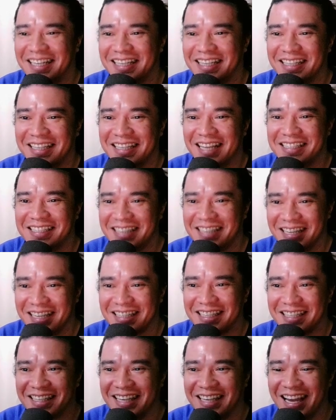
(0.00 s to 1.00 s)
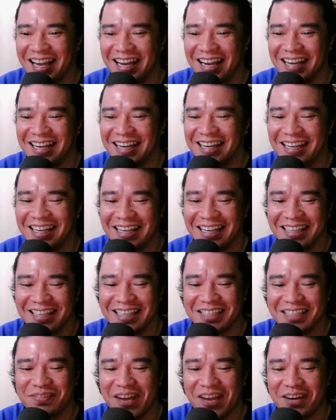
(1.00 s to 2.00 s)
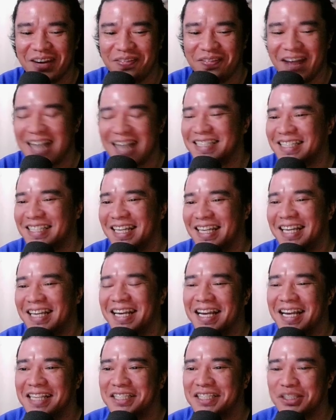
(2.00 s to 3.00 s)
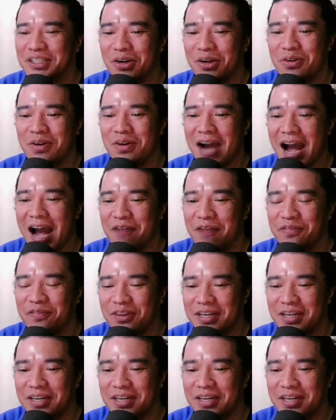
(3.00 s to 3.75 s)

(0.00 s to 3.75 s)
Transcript: That's it. That's very fast. So after